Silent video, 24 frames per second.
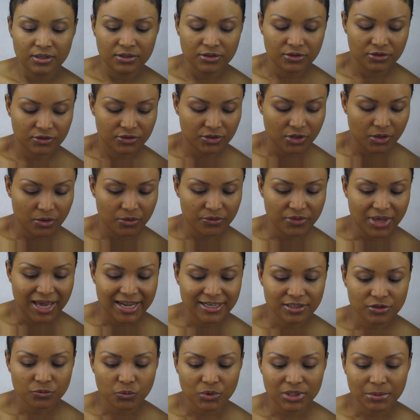So that
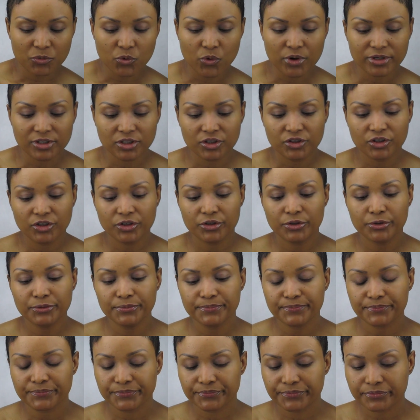is what I'm going to do.
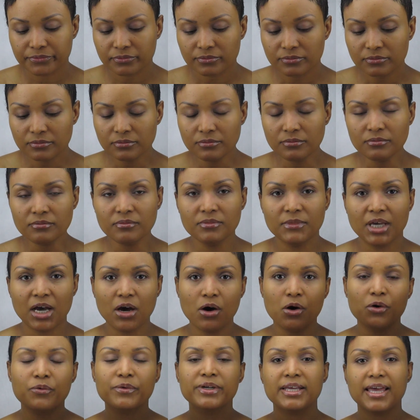I
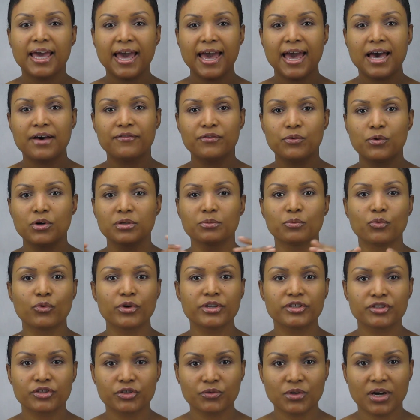already have one
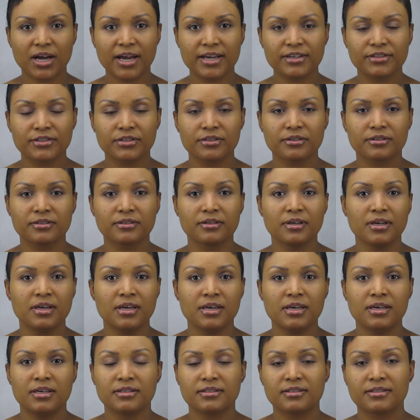moisturizer,
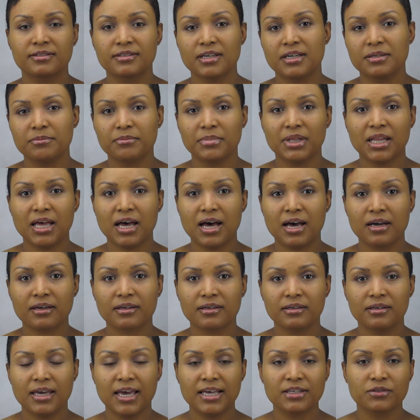sunblock,
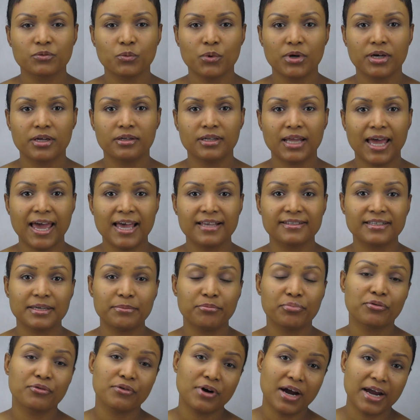as well as a
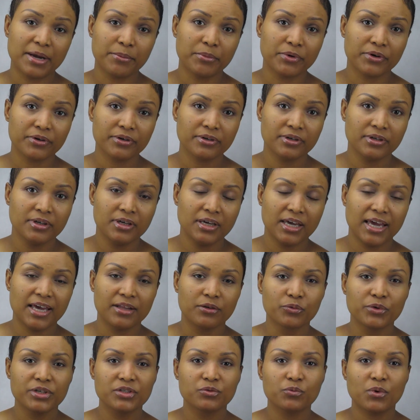primer. And the
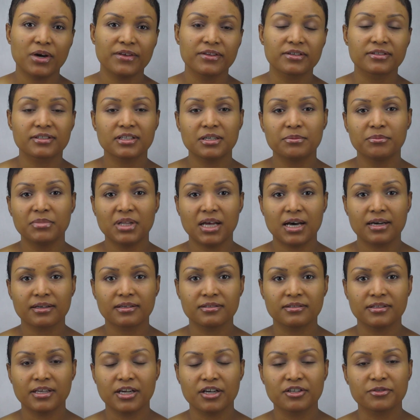reason why the sunblock
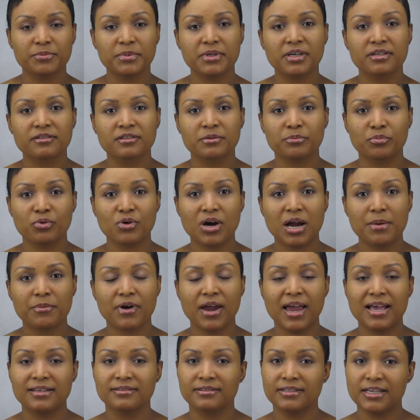is there is because the primer
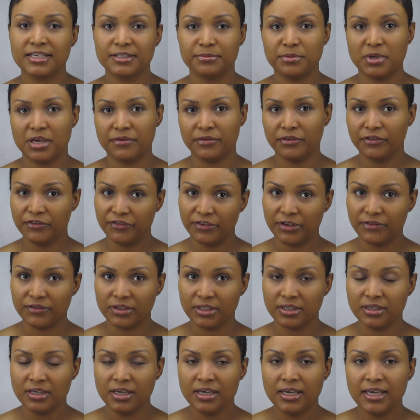has an SPF of
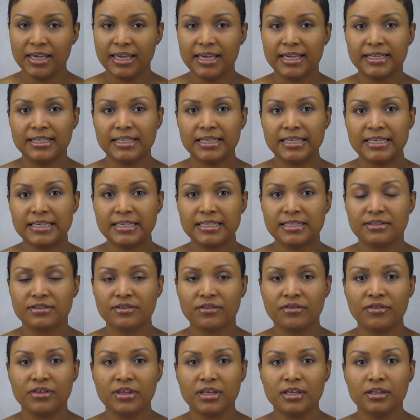50. It
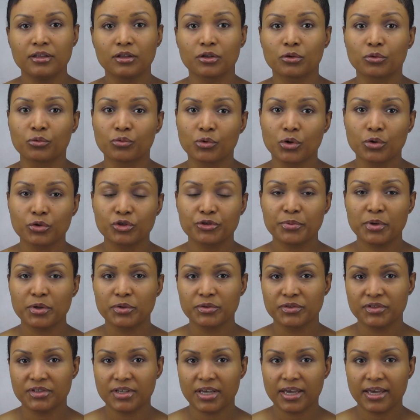is the La
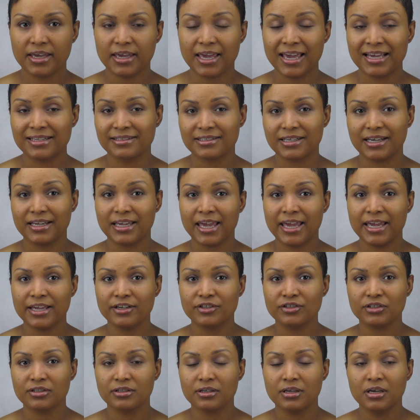Roche-Posay
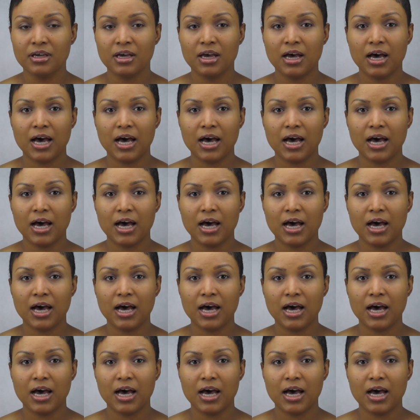anti-aging